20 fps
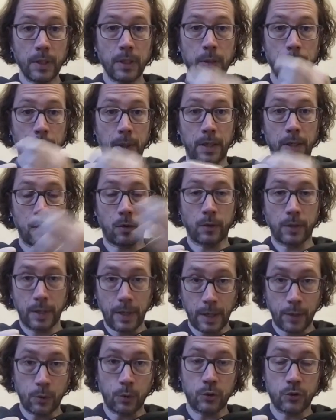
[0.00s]
depending on the
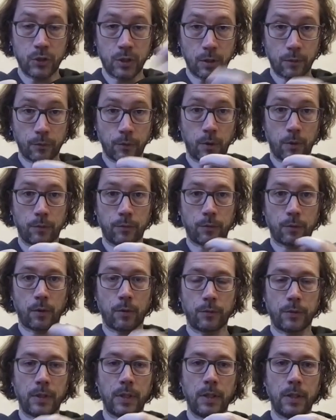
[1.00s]
energy of
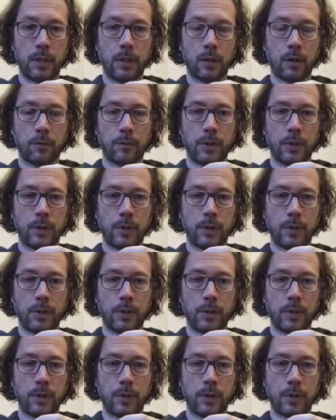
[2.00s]
the